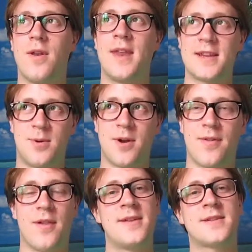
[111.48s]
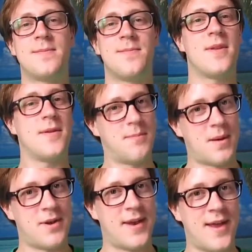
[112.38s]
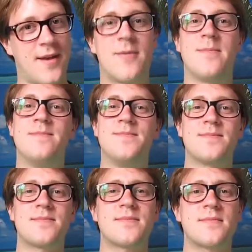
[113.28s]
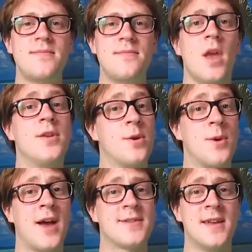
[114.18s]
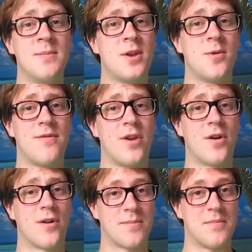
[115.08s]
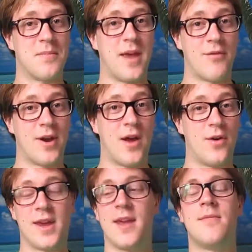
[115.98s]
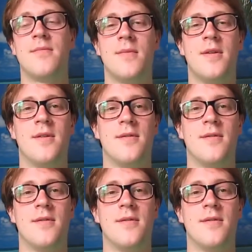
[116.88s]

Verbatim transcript: next point on the list mum and dad. Do we ask them to do a vlog every now and again? Dad